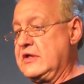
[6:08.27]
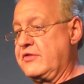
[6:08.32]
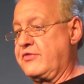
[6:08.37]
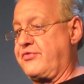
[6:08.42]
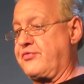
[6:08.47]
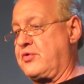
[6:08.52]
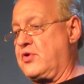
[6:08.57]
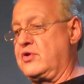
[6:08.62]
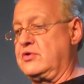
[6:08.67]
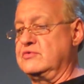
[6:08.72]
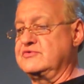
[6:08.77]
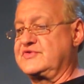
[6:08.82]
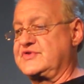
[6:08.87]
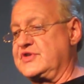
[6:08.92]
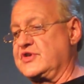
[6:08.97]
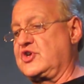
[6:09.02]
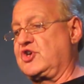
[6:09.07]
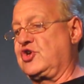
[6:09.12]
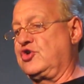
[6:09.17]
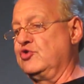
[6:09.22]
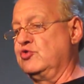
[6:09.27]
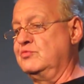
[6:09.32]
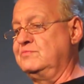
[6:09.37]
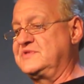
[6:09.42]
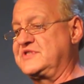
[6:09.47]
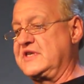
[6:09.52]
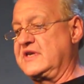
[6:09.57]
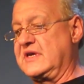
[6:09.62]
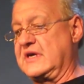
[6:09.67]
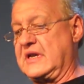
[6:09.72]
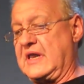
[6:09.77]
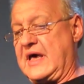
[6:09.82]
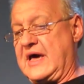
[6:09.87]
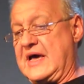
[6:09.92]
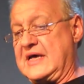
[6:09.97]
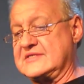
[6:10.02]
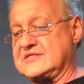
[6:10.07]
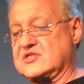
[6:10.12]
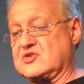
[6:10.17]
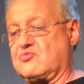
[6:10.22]
throws the cubes in a
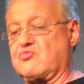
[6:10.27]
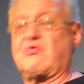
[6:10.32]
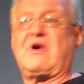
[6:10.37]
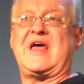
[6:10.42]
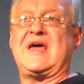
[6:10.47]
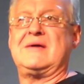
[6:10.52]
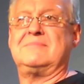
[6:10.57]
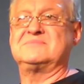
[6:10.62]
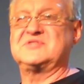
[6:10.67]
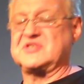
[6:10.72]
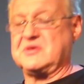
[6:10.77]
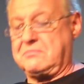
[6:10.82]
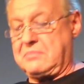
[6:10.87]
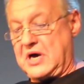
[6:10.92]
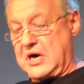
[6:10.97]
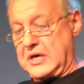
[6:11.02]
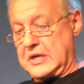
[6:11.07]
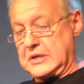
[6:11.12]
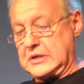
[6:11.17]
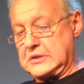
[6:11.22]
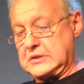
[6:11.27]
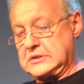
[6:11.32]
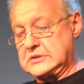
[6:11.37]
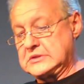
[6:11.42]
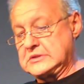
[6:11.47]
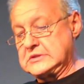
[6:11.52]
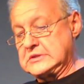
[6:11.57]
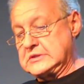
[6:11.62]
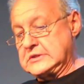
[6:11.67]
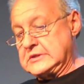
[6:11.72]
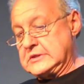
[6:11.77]
glass, grabs a bottle,